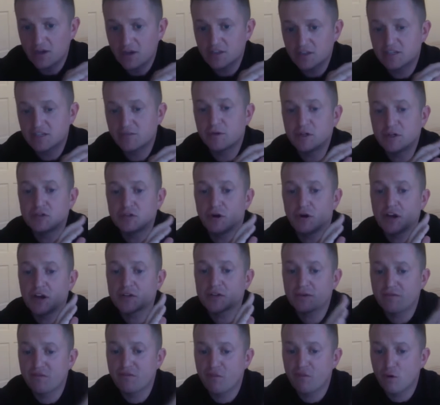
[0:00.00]
Because if we try
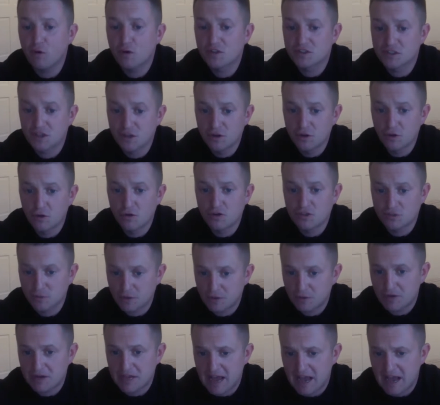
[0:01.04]
to enforce the laws that
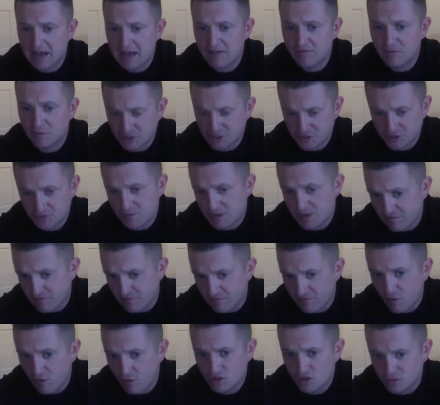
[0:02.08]
we already have, which should be
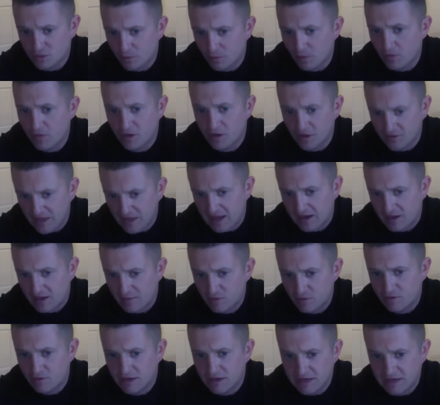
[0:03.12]
enforced upon that
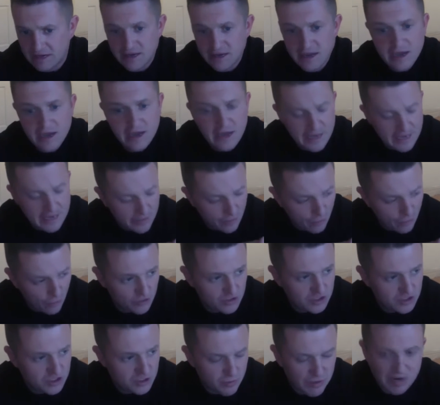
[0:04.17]
community in
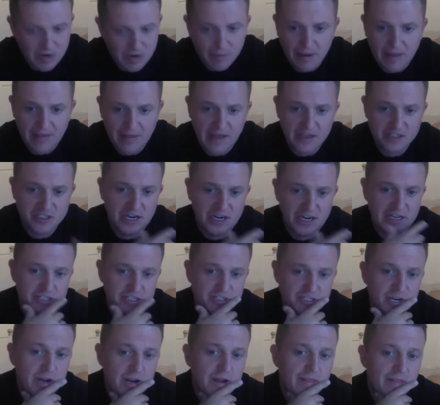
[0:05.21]
order to bring about that
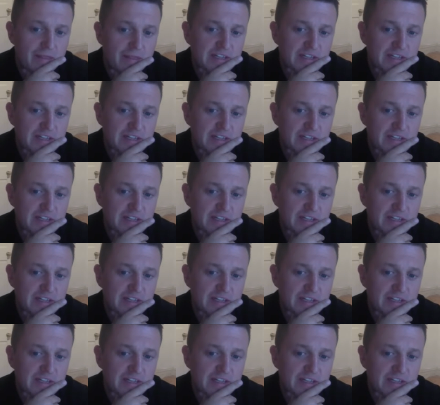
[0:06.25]
change,